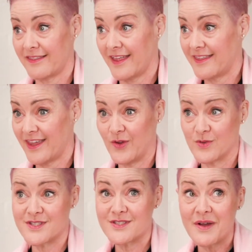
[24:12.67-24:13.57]
they think
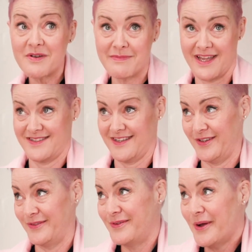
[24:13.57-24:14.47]
you're so
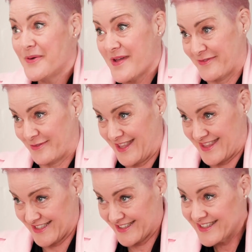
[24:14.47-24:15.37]
amazing, you know
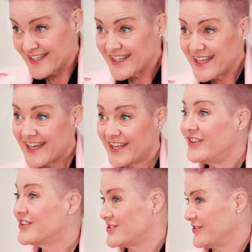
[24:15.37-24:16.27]
everything, and
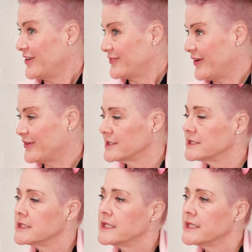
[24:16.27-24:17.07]
you can do no wrong.